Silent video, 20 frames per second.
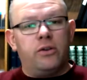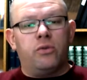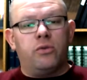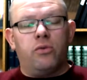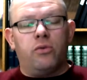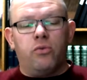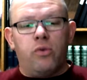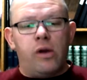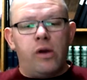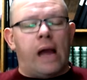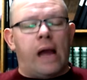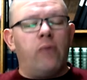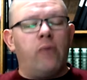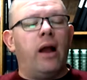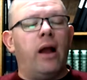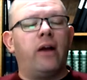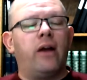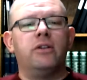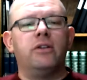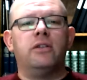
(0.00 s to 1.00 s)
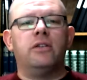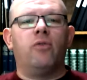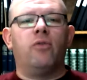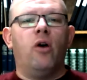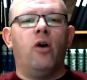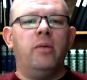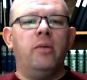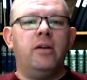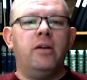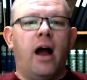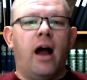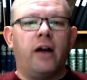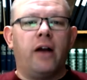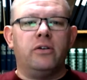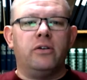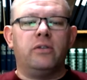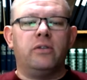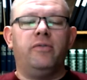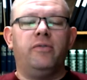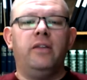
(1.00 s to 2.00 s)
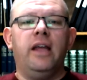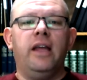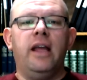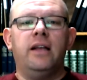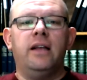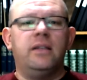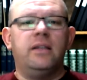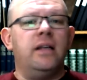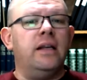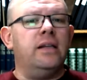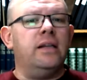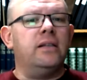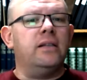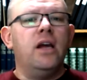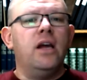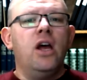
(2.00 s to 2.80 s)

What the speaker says: records of Roman doctors fleeing cities,